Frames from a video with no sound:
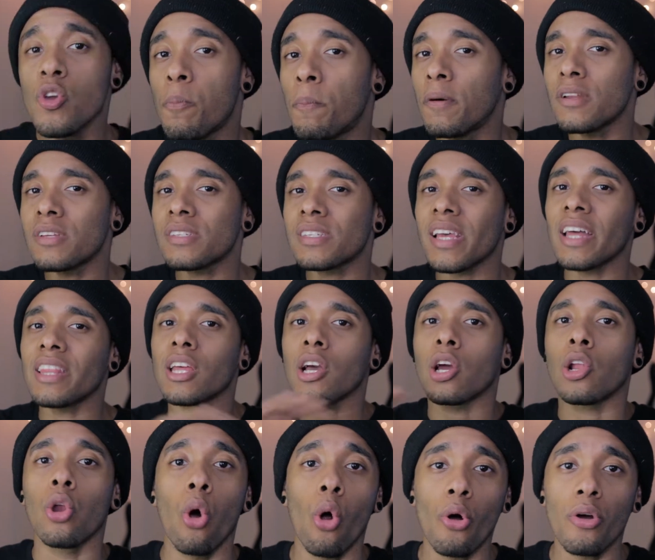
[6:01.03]
you put aside the
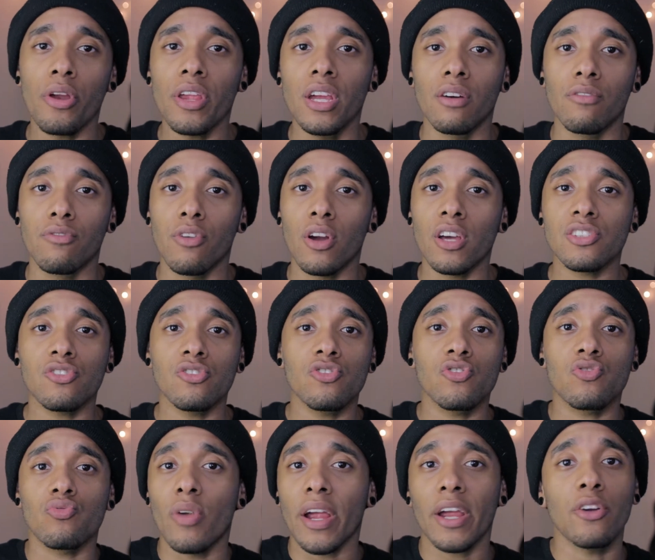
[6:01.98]
glory of
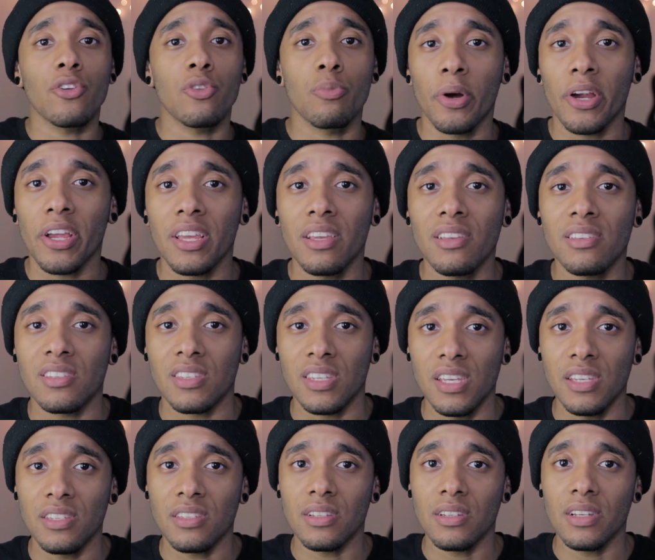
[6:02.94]
Russell's record-breaking
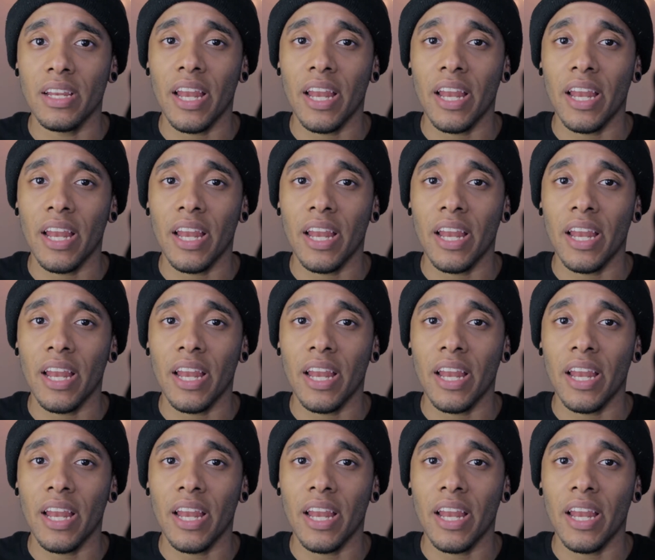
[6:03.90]
season